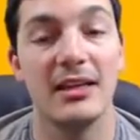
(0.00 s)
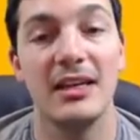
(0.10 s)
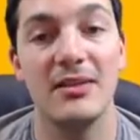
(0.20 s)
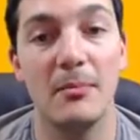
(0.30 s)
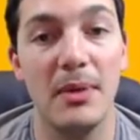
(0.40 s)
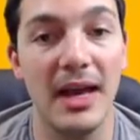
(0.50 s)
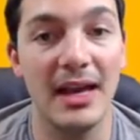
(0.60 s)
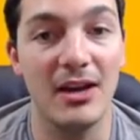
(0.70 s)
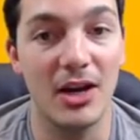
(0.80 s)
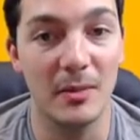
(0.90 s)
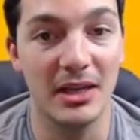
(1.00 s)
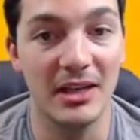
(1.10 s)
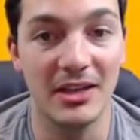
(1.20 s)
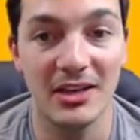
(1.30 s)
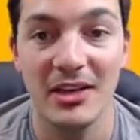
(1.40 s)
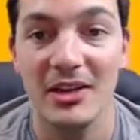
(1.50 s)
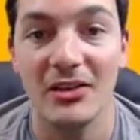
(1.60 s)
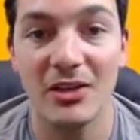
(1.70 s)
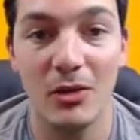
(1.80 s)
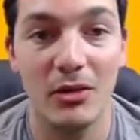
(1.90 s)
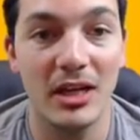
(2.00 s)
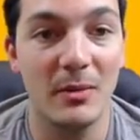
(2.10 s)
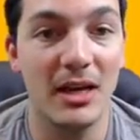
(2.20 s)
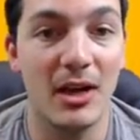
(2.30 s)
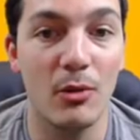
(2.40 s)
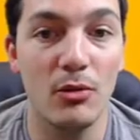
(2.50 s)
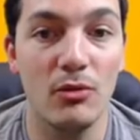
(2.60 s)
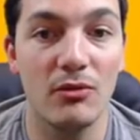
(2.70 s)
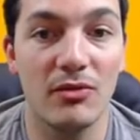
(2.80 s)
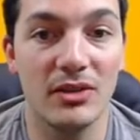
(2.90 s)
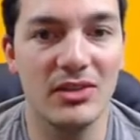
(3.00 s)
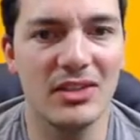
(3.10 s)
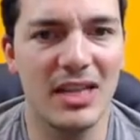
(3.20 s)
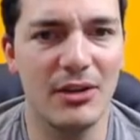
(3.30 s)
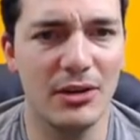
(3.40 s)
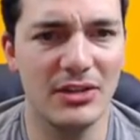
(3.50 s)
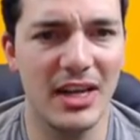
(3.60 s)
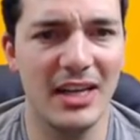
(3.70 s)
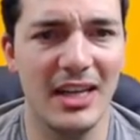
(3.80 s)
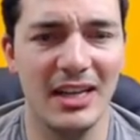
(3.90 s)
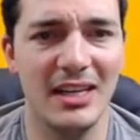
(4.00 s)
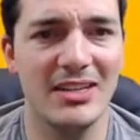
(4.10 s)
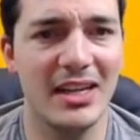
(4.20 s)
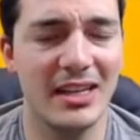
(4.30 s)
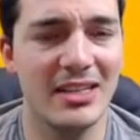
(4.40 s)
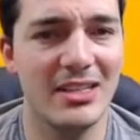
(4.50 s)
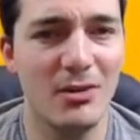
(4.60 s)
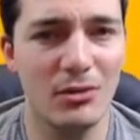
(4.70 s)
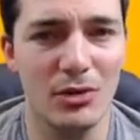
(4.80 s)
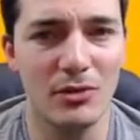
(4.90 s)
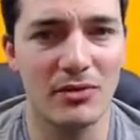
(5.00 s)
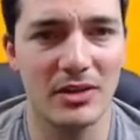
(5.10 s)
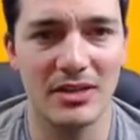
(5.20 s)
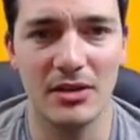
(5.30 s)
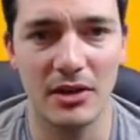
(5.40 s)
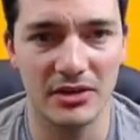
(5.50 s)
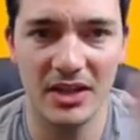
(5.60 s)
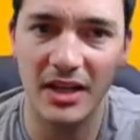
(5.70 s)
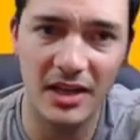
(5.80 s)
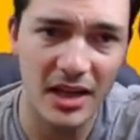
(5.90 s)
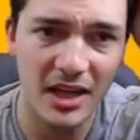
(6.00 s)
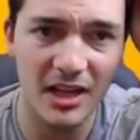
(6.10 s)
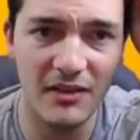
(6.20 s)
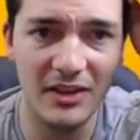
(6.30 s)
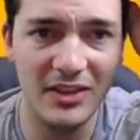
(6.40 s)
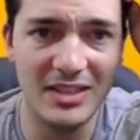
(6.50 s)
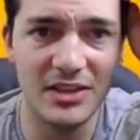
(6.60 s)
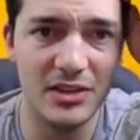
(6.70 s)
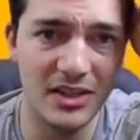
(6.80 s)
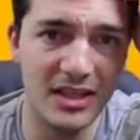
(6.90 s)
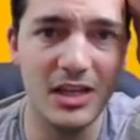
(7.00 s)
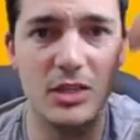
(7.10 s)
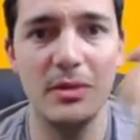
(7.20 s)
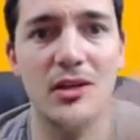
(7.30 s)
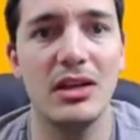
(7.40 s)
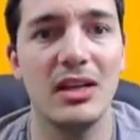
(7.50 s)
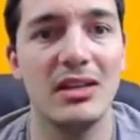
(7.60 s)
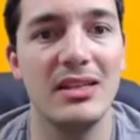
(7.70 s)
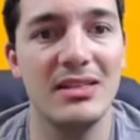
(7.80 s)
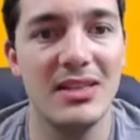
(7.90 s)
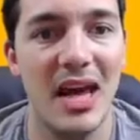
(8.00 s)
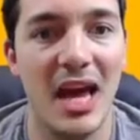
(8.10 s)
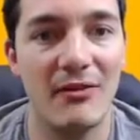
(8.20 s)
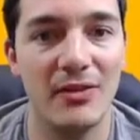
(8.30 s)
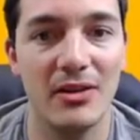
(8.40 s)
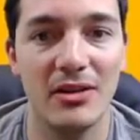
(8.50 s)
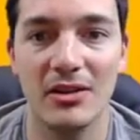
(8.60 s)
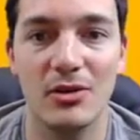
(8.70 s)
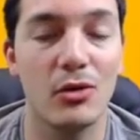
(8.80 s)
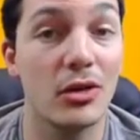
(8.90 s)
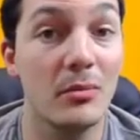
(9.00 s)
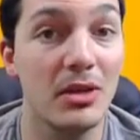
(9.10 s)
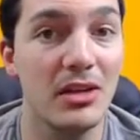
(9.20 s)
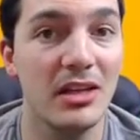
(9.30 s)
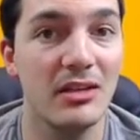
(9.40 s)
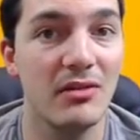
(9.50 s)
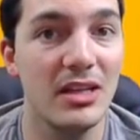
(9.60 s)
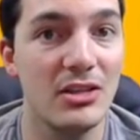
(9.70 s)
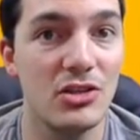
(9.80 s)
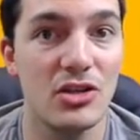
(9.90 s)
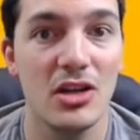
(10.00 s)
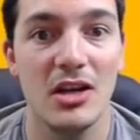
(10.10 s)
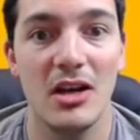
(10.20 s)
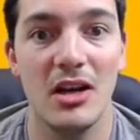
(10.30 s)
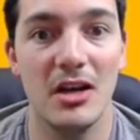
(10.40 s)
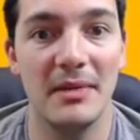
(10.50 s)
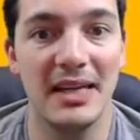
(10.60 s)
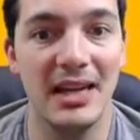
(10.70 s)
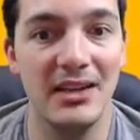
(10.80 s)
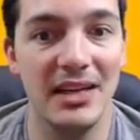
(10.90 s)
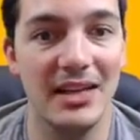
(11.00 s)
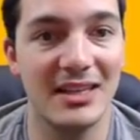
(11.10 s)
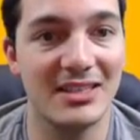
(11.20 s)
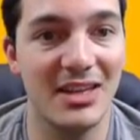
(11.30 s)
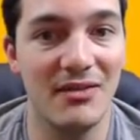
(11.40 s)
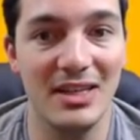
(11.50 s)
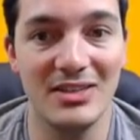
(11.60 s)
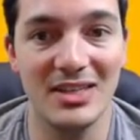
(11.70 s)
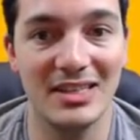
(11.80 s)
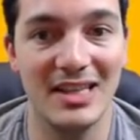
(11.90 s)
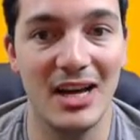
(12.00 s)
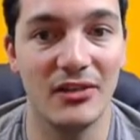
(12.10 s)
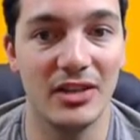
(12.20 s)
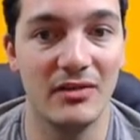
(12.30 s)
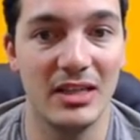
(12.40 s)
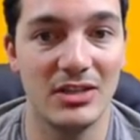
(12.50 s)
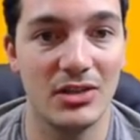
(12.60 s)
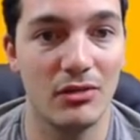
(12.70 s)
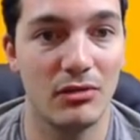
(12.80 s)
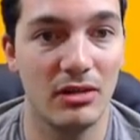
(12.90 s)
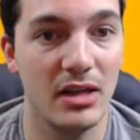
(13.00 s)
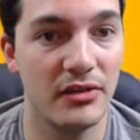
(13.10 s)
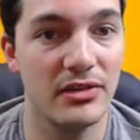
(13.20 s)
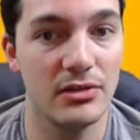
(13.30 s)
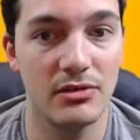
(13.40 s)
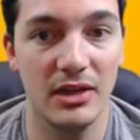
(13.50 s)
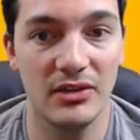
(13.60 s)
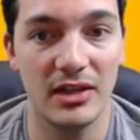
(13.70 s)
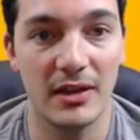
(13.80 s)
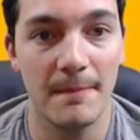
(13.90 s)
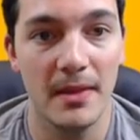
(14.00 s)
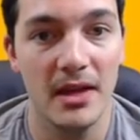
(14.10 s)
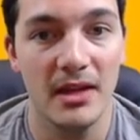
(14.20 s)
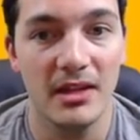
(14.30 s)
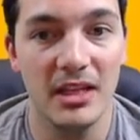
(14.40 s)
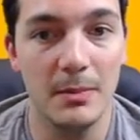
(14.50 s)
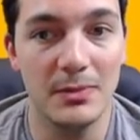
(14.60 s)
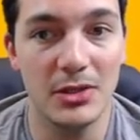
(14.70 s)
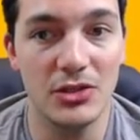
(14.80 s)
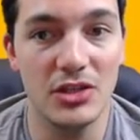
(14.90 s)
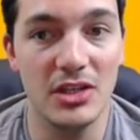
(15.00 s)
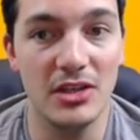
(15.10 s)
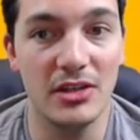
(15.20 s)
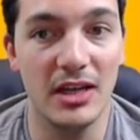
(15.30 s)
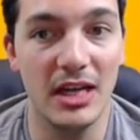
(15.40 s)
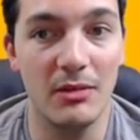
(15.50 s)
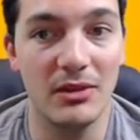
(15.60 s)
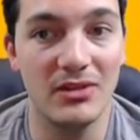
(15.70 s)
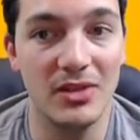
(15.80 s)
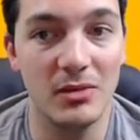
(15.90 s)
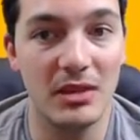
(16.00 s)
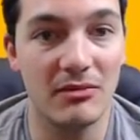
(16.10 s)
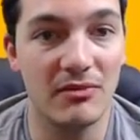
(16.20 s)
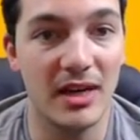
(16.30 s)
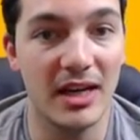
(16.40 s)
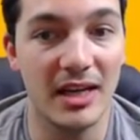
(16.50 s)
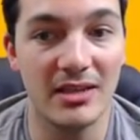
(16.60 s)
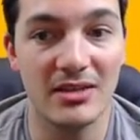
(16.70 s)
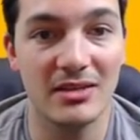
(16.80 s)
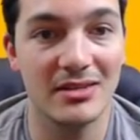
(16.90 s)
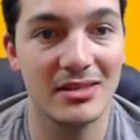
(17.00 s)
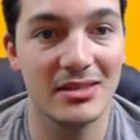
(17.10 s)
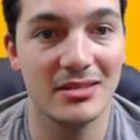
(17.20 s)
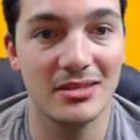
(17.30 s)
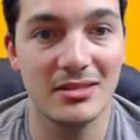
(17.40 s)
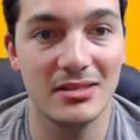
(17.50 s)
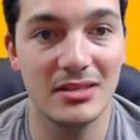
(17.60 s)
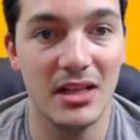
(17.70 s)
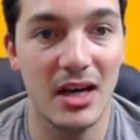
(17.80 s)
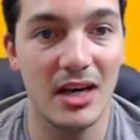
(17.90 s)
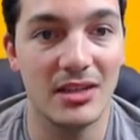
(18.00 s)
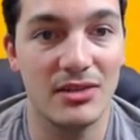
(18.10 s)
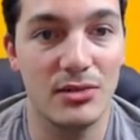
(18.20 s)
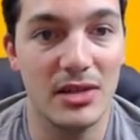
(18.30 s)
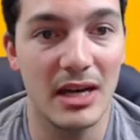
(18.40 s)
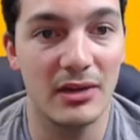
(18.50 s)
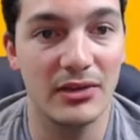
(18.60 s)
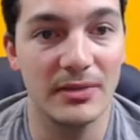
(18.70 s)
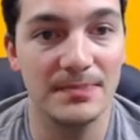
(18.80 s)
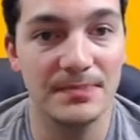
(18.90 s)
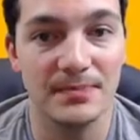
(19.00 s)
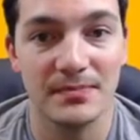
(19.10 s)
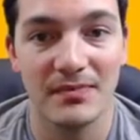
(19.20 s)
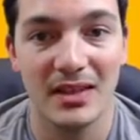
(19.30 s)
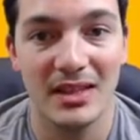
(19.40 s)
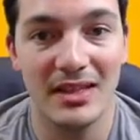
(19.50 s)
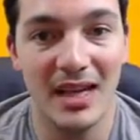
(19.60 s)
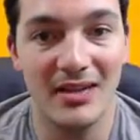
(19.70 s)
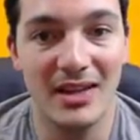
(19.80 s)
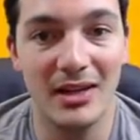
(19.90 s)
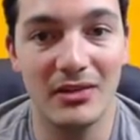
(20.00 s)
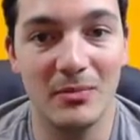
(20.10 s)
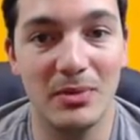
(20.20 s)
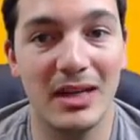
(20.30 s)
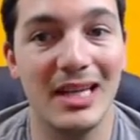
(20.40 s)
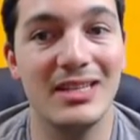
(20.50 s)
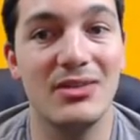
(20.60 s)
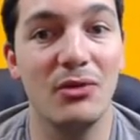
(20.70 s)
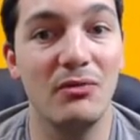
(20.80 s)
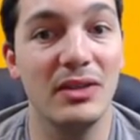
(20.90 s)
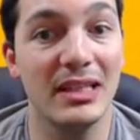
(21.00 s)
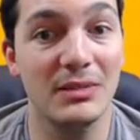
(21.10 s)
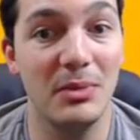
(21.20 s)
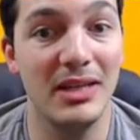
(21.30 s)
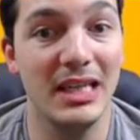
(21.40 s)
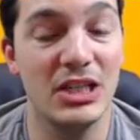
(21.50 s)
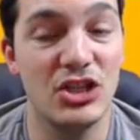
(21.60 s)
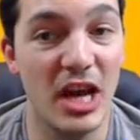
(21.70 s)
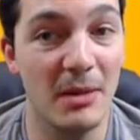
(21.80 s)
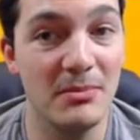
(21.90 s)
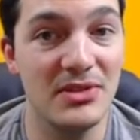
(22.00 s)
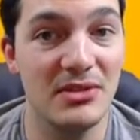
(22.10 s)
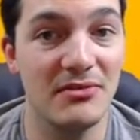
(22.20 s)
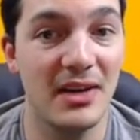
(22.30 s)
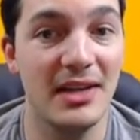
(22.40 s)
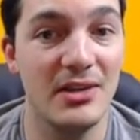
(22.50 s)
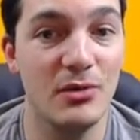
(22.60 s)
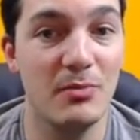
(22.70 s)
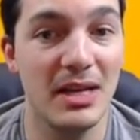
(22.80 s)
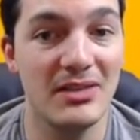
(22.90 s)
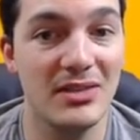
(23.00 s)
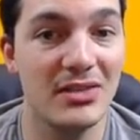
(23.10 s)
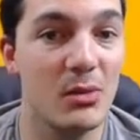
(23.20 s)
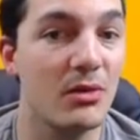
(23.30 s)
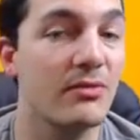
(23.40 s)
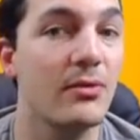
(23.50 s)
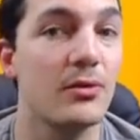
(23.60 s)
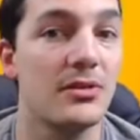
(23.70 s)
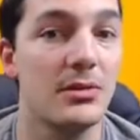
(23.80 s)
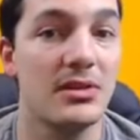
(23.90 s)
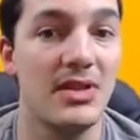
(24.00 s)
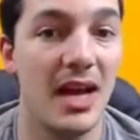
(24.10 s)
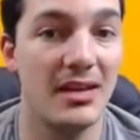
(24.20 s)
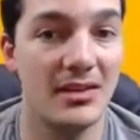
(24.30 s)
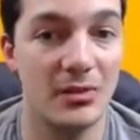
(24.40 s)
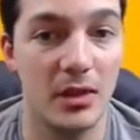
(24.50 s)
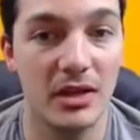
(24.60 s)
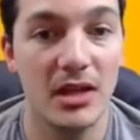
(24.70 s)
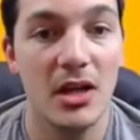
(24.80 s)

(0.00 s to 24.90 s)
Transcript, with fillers: It's a bag army here. So here we go. Ooh, first is a Town Hall 10, and he's got no loot for a Town Hall 10. If I see a Town Hall 10, I should be looking at least half a, a quarter million of each. Um, that guy only had like 76,000 of each, so really nothing too crazy there. Keep searching here, and let's see what we could find. Uh, nah, 2,000. 9,000, but I don't feel like spending gems to find new bases, so we're forced to attack this one.